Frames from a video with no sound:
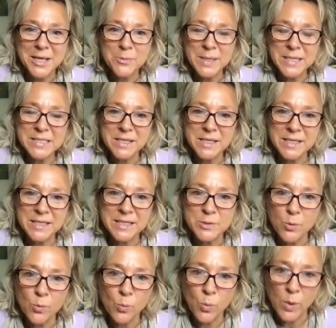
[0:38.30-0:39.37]
Hello, my
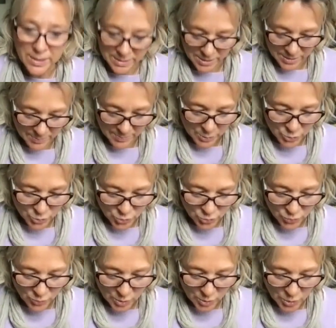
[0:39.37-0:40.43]
darlings. Welcome
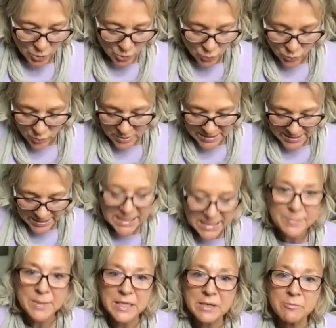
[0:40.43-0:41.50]
to your
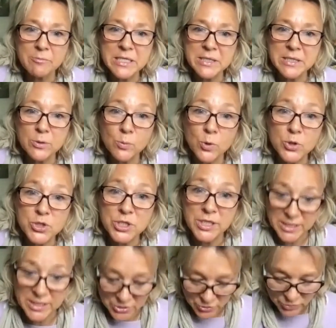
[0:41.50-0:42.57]
daily mini reading, the What
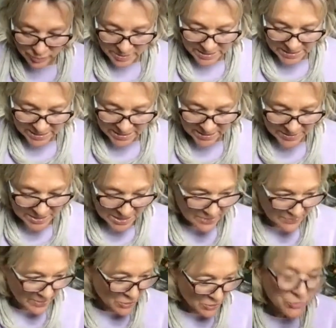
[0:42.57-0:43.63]
Shall I Do reading. This
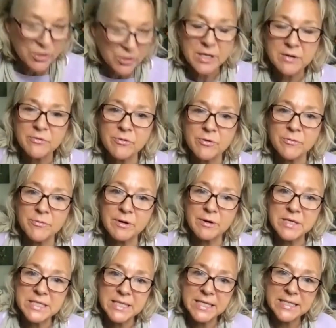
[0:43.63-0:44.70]
is Victoria from
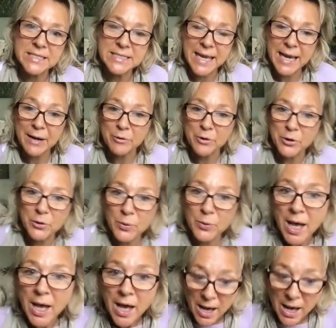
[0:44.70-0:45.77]
Veritas Tarot.
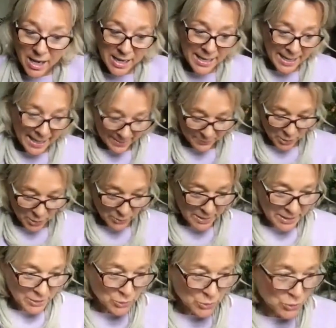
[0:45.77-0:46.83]
I am
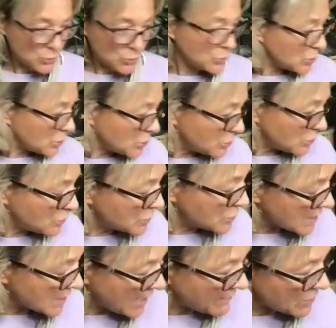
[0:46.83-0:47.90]
going to
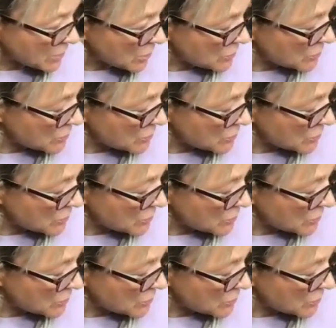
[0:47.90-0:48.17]
use, I haven't